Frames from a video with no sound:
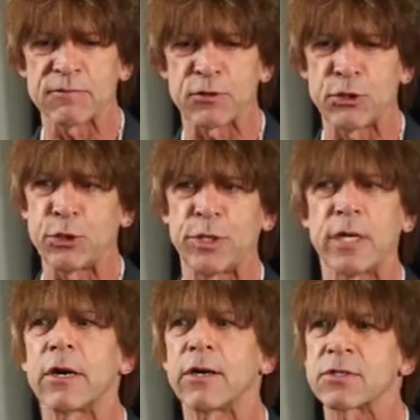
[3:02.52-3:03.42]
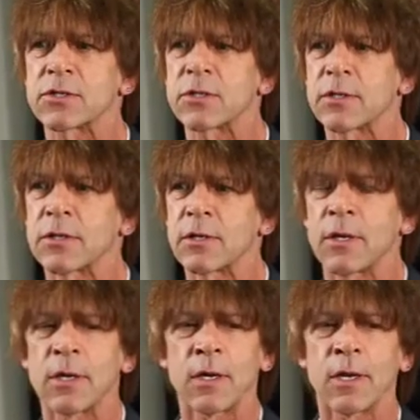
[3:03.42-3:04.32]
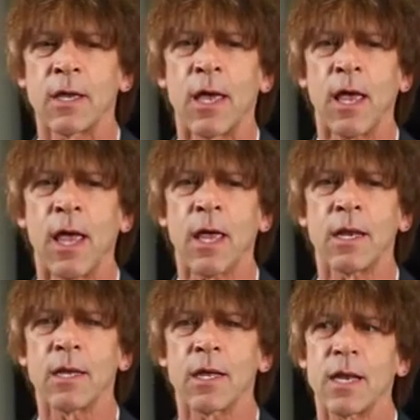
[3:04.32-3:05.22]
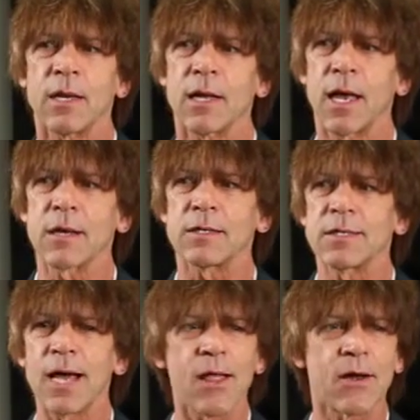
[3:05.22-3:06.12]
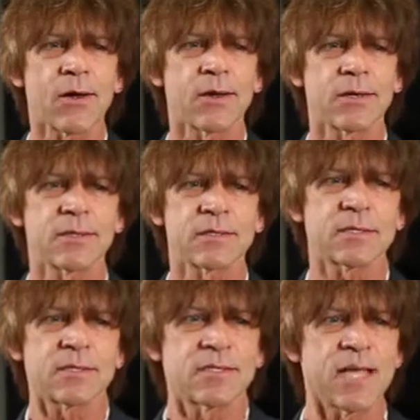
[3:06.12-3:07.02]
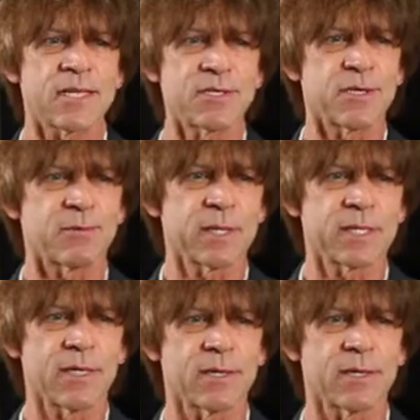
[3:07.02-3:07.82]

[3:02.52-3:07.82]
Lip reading: for 2 years, and I couldn't tell her. It's just a tattoo, big